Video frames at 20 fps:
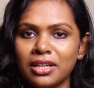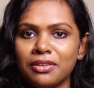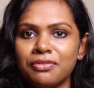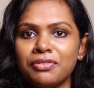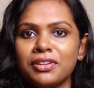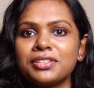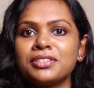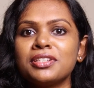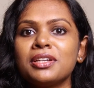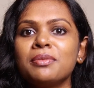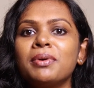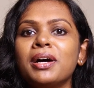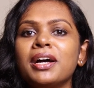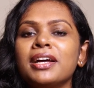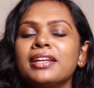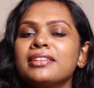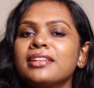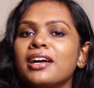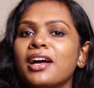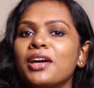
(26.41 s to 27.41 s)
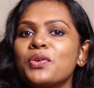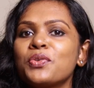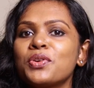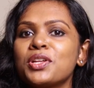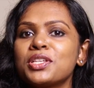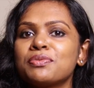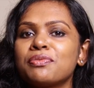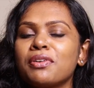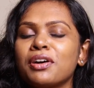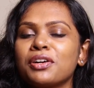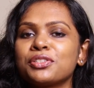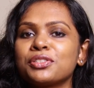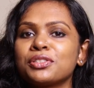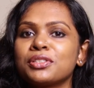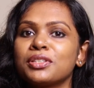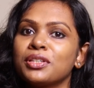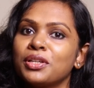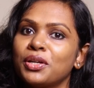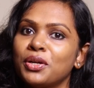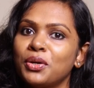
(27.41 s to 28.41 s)
affected by thyroid
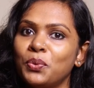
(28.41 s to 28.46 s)
dysfunction?